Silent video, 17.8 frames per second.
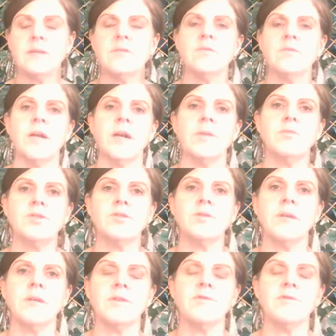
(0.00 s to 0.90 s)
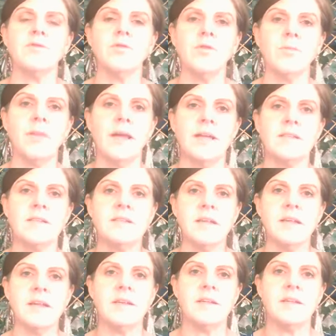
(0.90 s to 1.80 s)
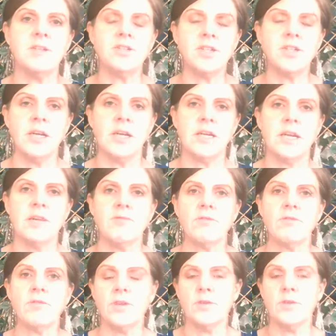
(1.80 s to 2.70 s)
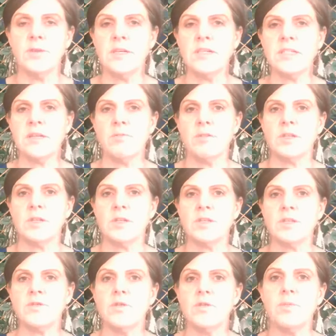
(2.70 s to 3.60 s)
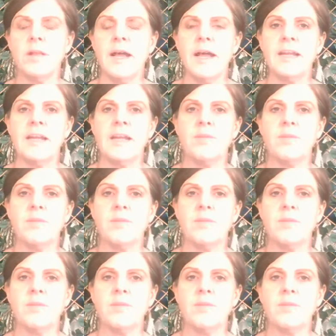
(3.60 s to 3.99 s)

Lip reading: when I'm doing a floor plan sanity check and reviewing someone's floor plan.